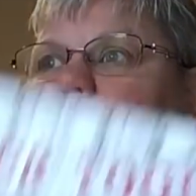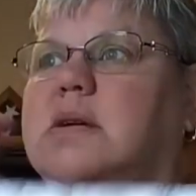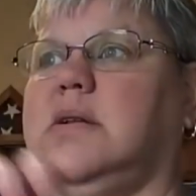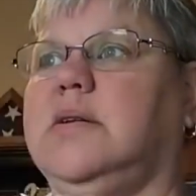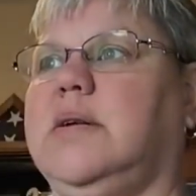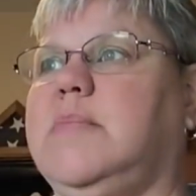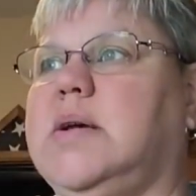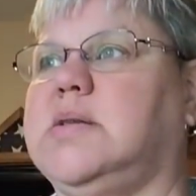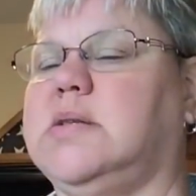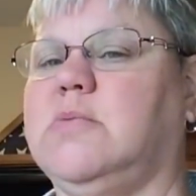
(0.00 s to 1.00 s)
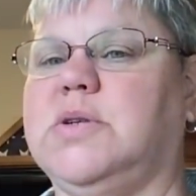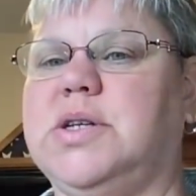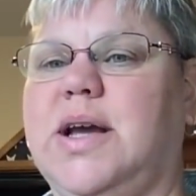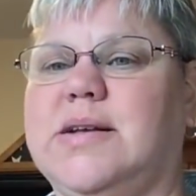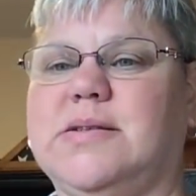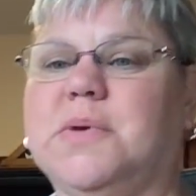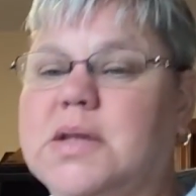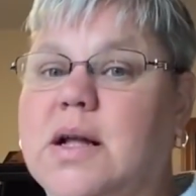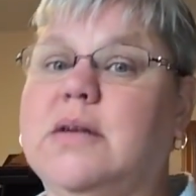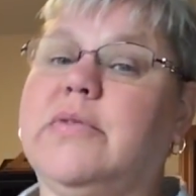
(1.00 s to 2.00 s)
clearly missed, where she asked what
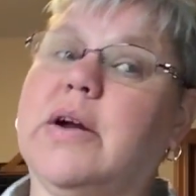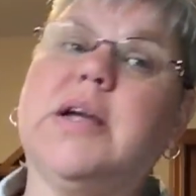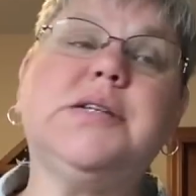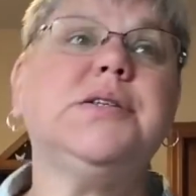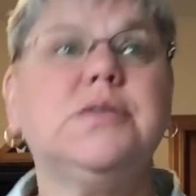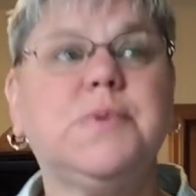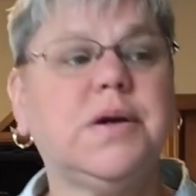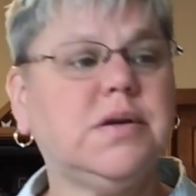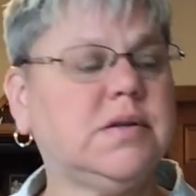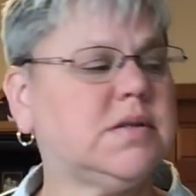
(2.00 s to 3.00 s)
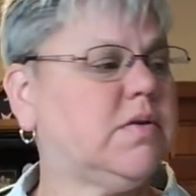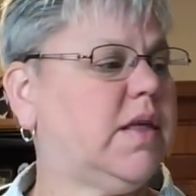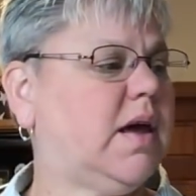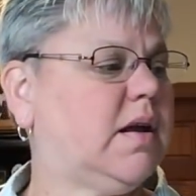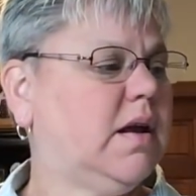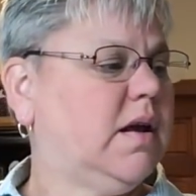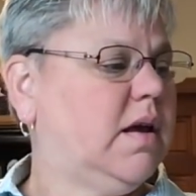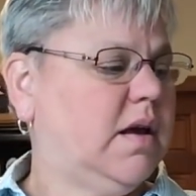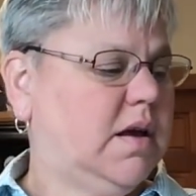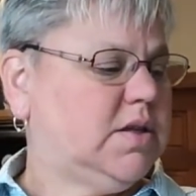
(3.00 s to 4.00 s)
the color of our kitchens were so that
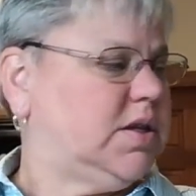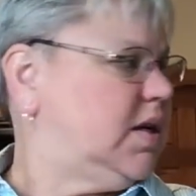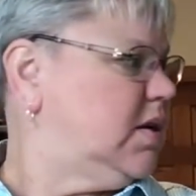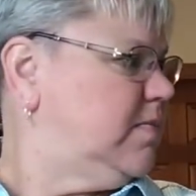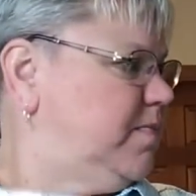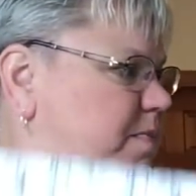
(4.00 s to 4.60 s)
she could